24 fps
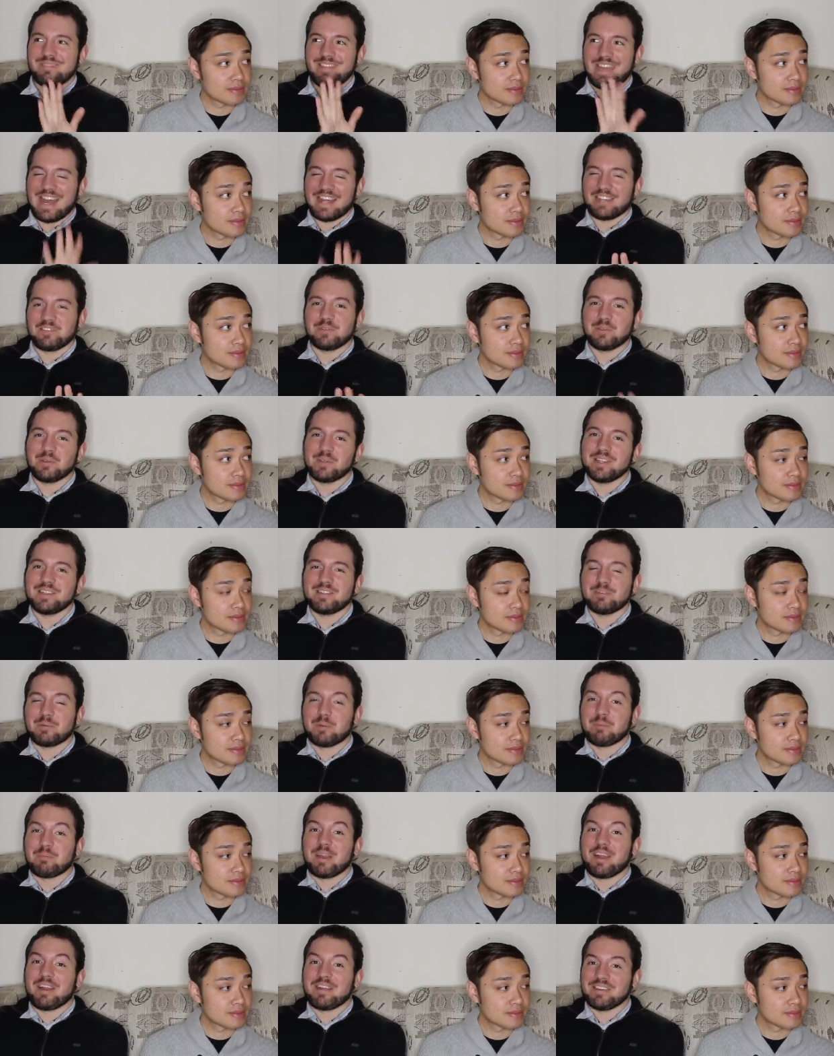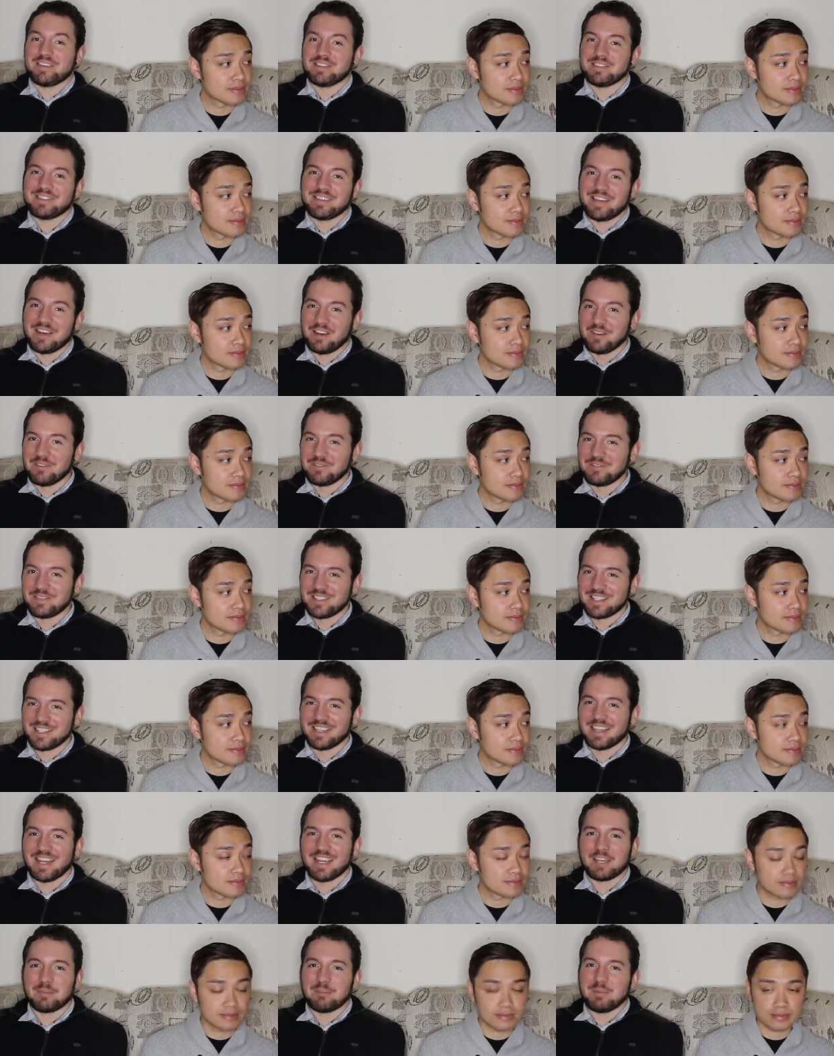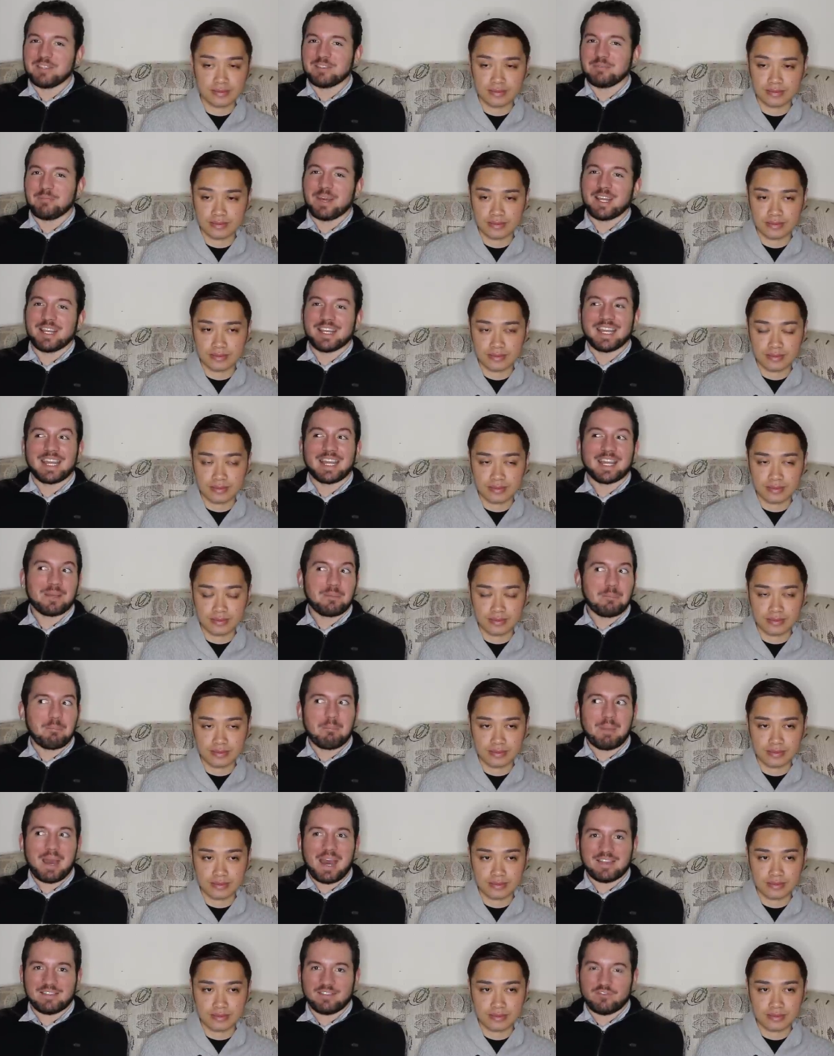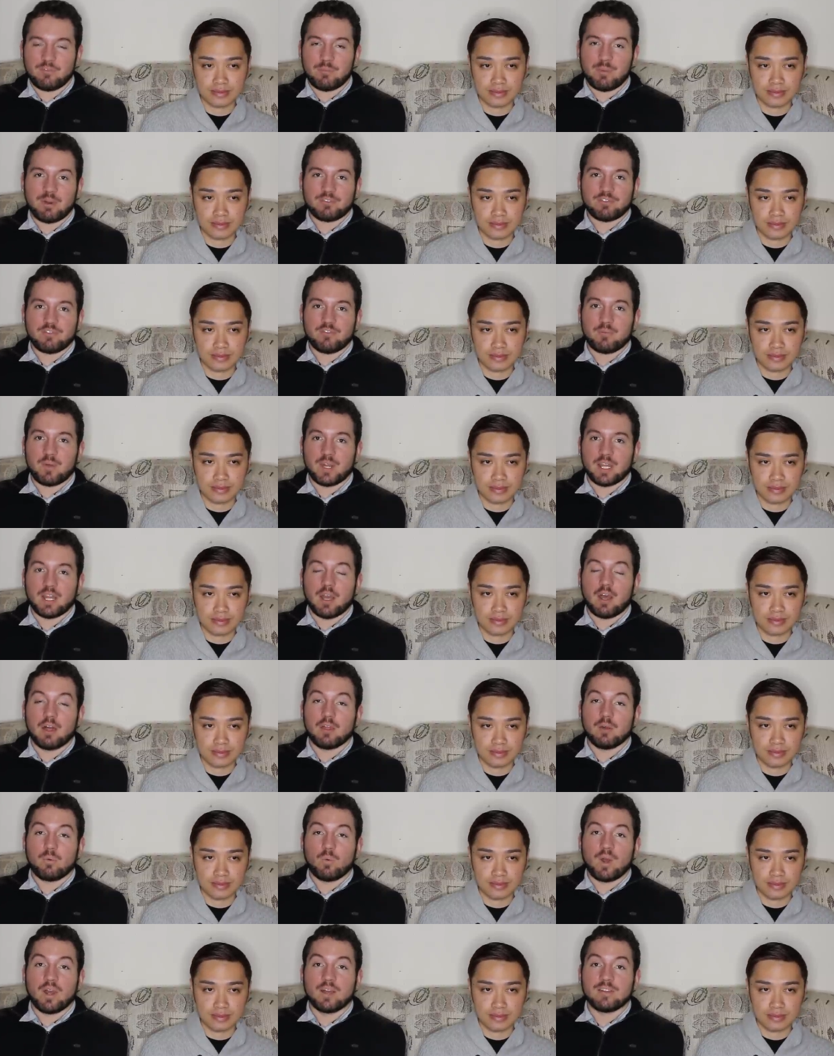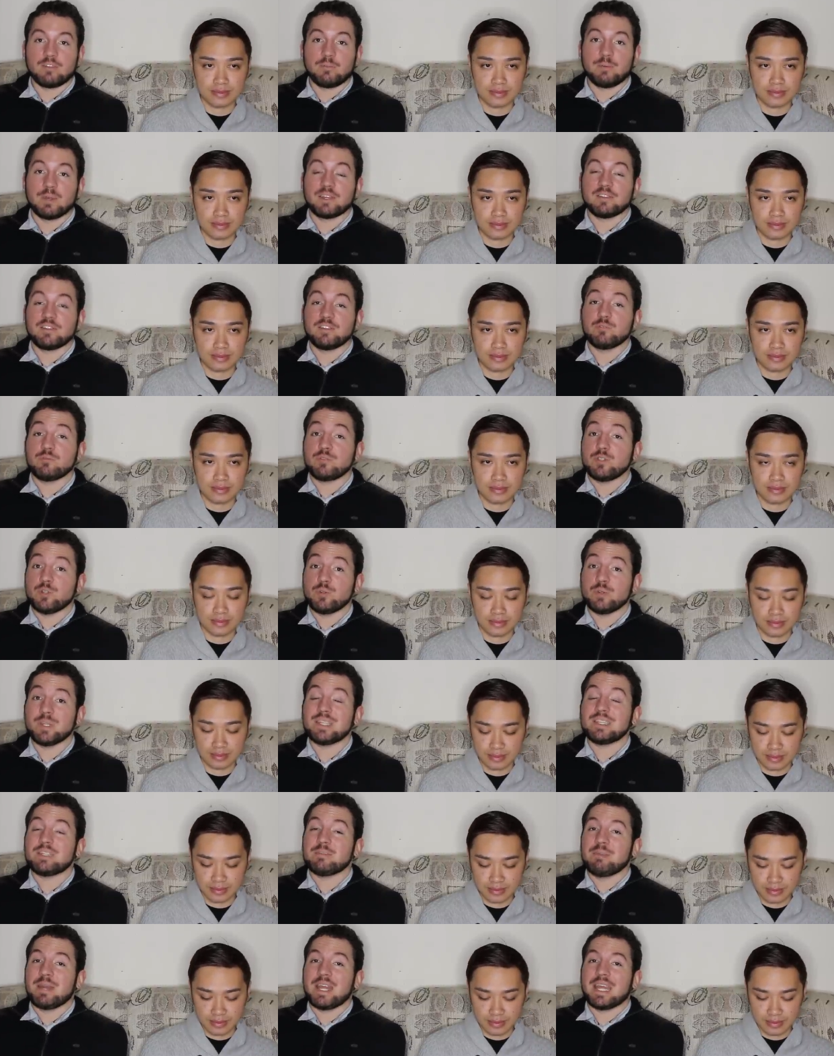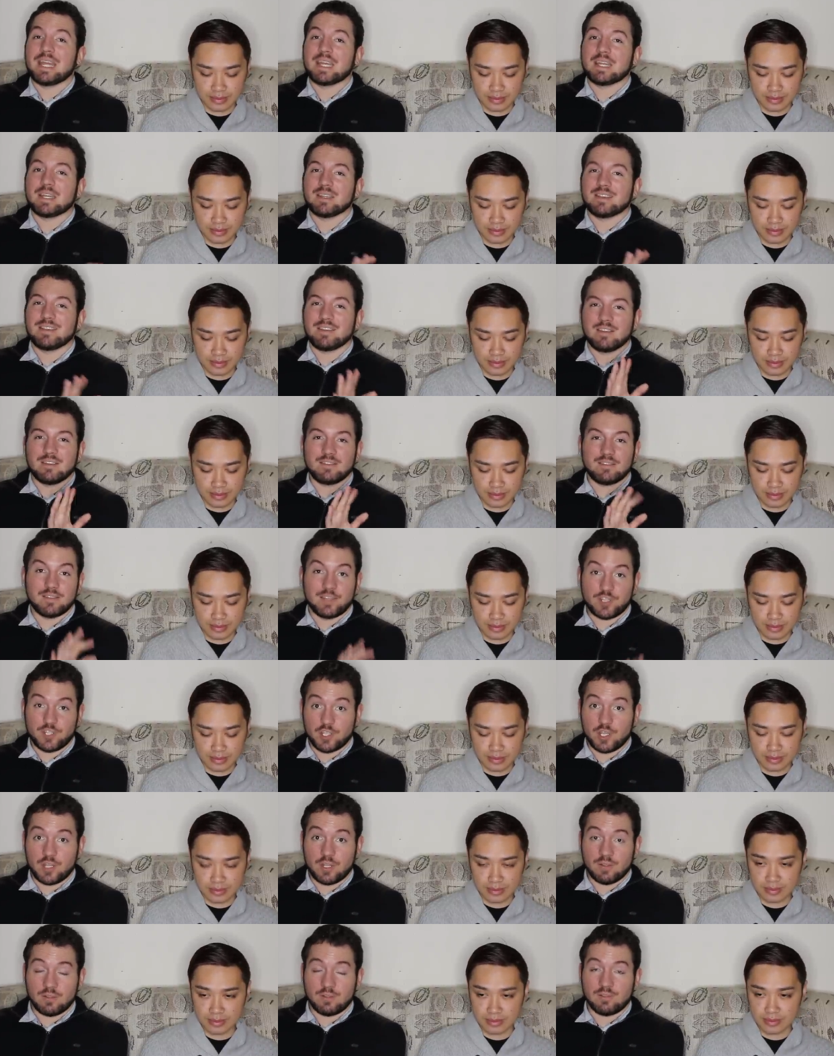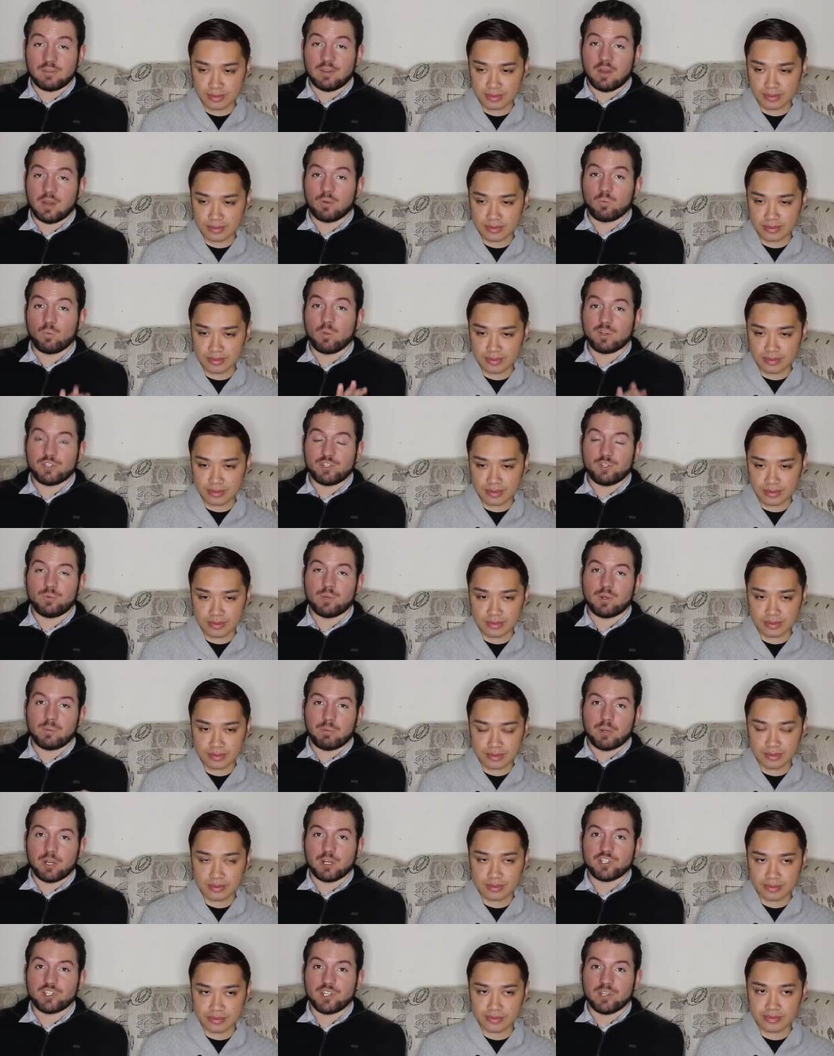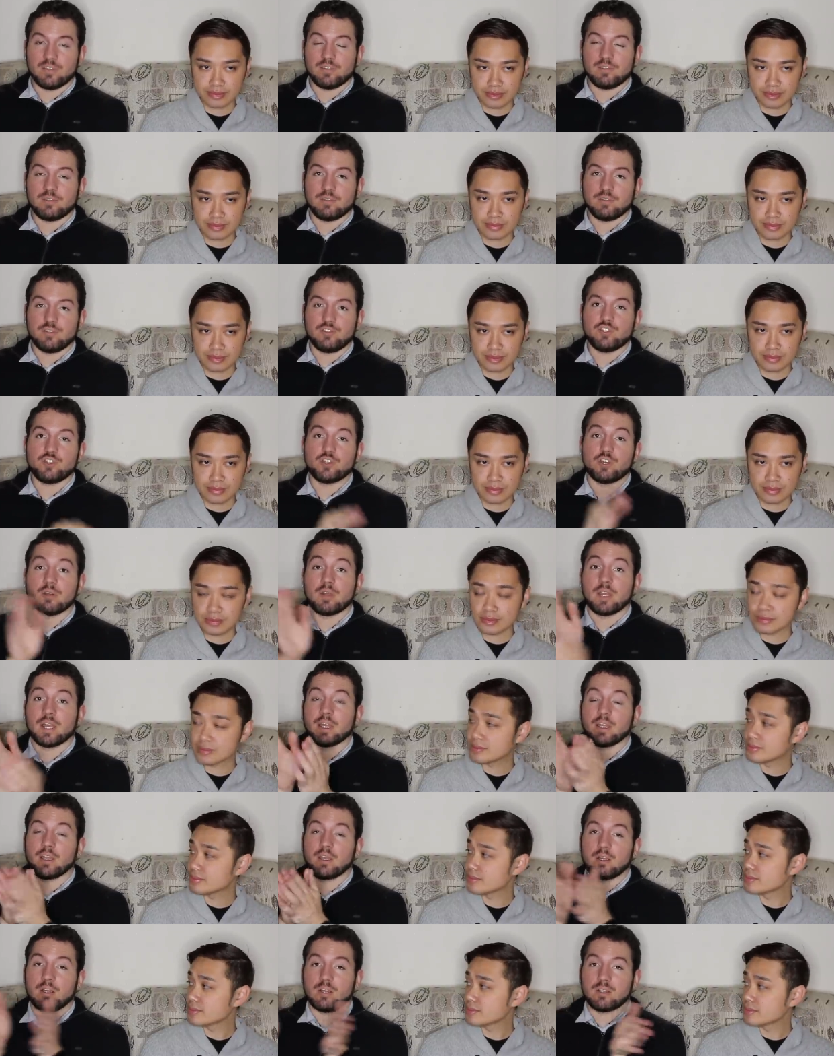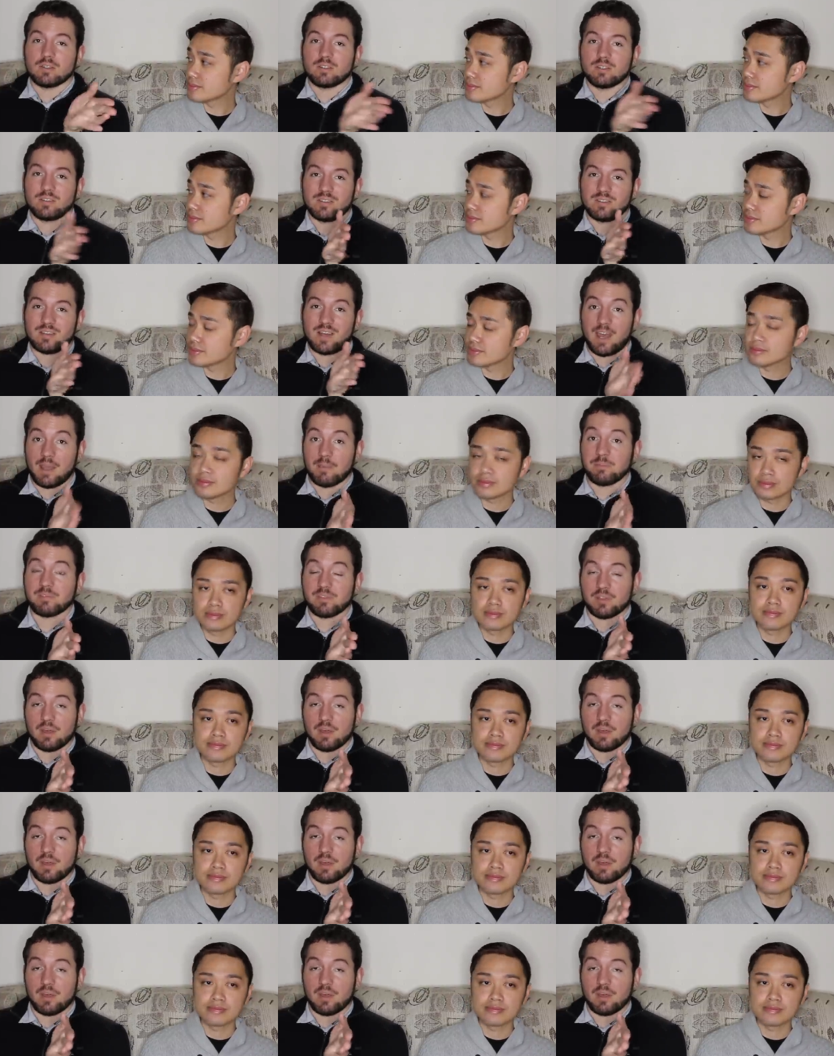Speaker 1: that's when you need to prepare yourself to like be spending massive amounts of money all at once because you do need to make the decisions on what you want to purchase during your time